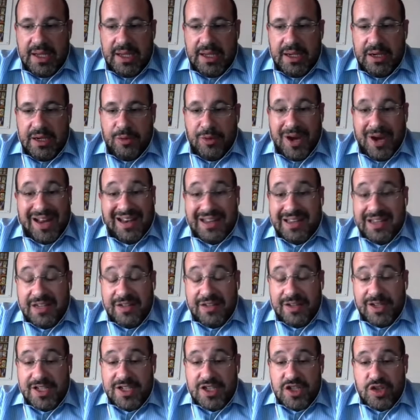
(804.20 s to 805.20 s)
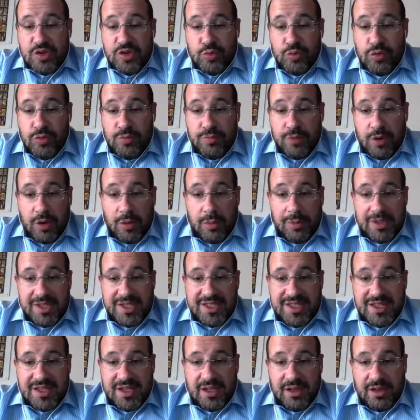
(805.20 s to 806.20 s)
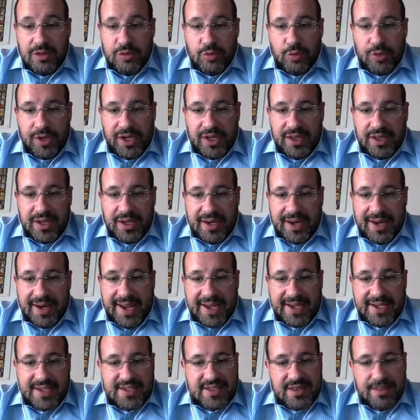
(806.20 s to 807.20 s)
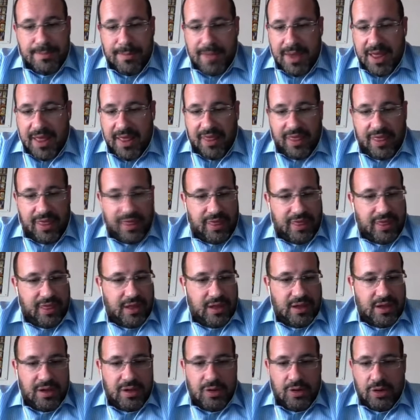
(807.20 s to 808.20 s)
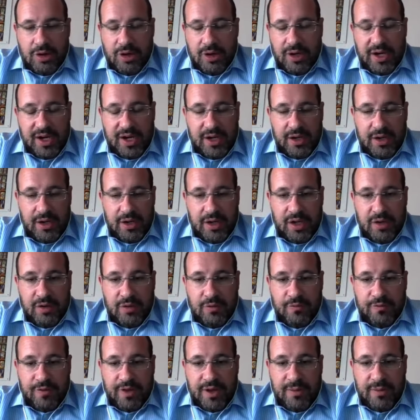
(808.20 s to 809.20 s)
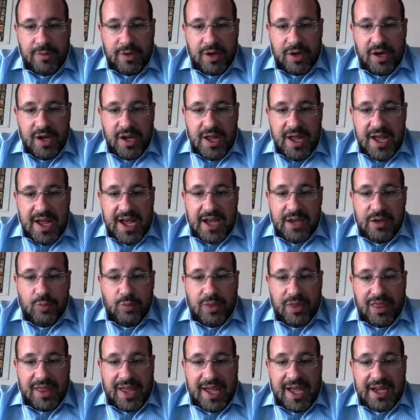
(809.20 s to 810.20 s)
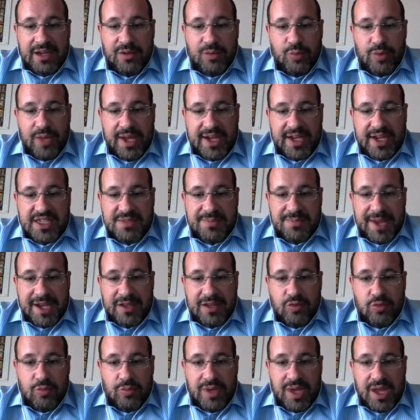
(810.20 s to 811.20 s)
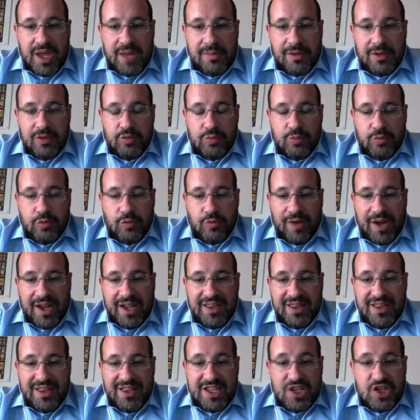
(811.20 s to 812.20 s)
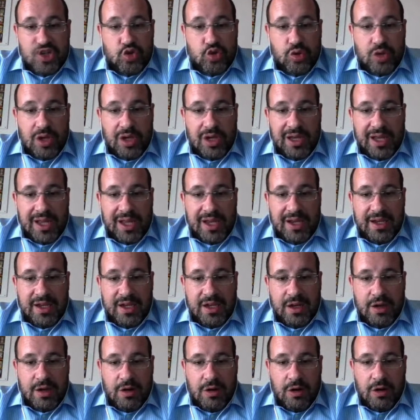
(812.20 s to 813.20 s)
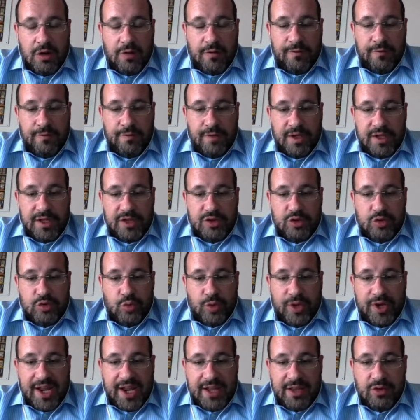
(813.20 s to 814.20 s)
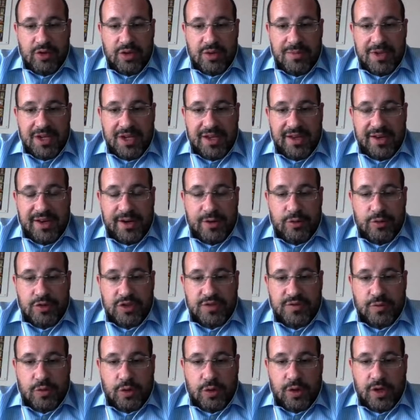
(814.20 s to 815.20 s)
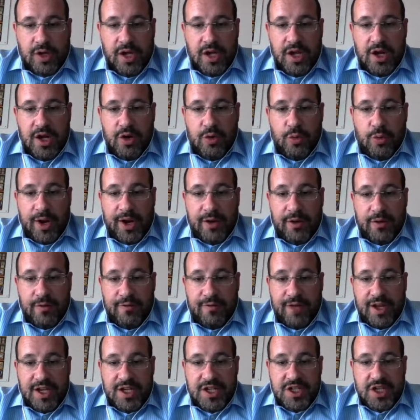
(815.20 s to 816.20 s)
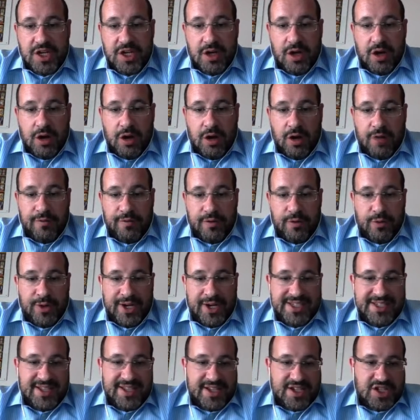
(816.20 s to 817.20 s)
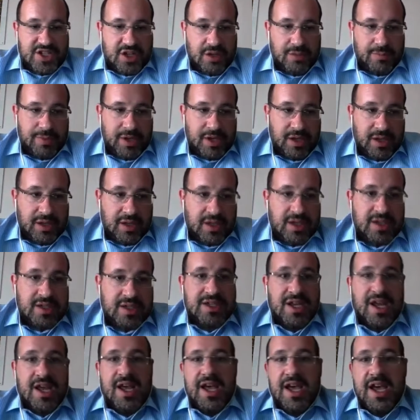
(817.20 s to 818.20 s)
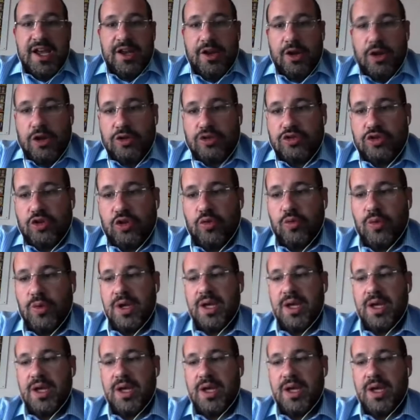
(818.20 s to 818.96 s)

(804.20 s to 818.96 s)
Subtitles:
relatively soon, probably still during the next month or in November. And with that, we expect to be able to provide additional lending of 300 million euros for renovation of residential buildings and also